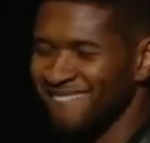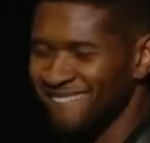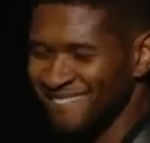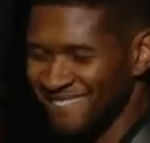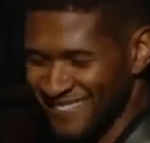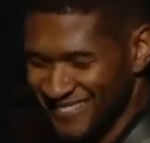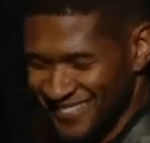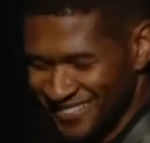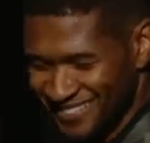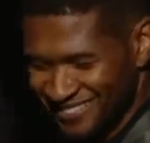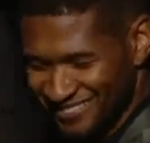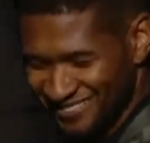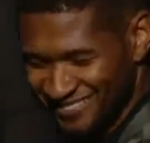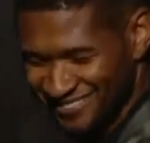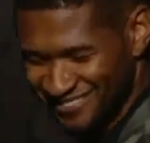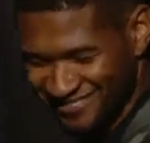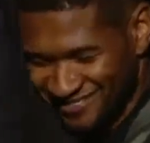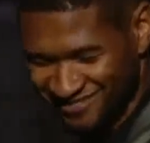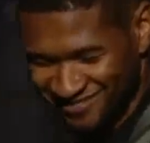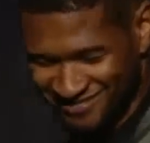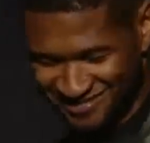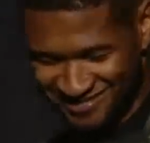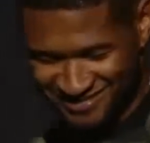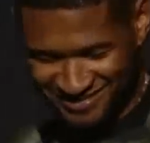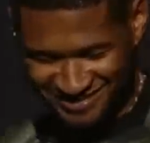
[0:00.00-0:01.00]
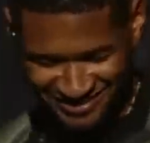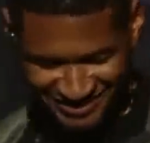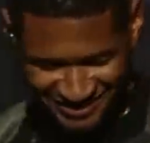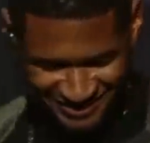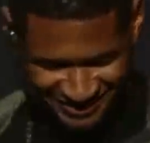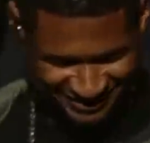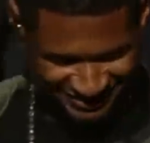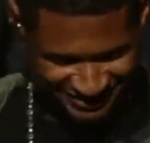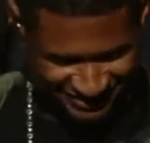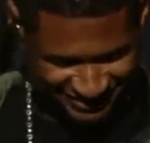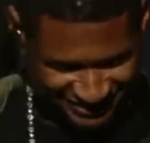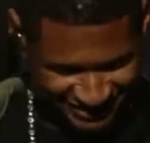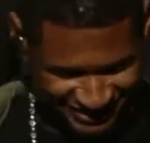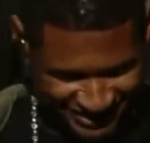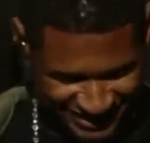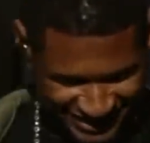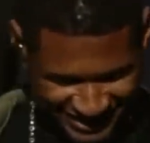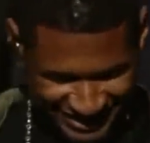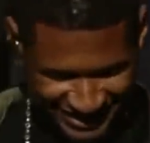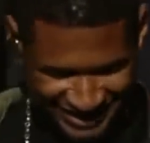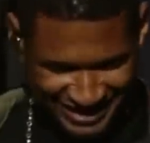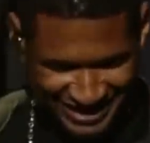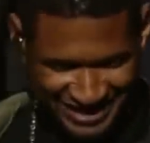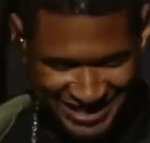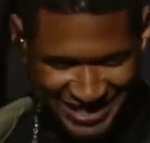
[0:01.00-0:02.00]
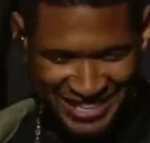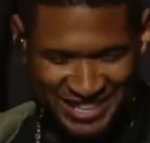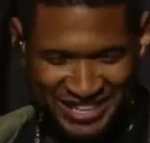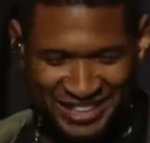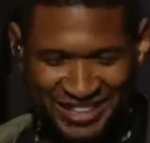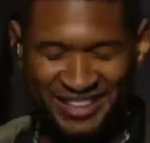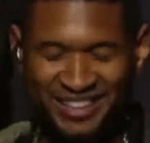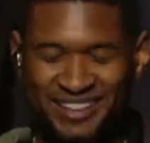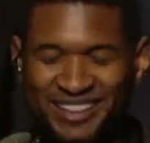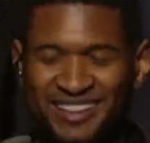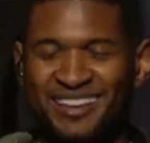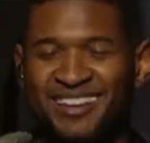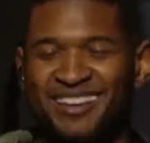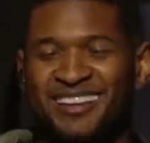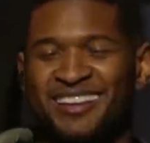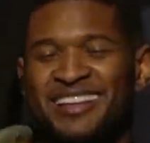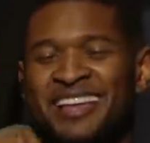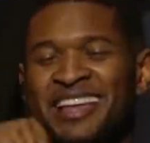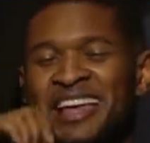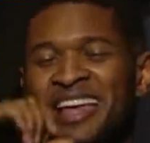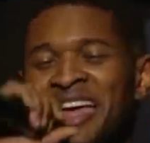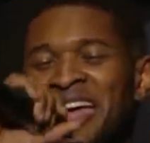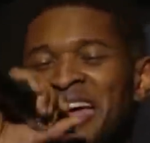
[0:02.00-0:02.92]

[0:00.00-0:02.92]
was just there to watch the show, out of the crowd and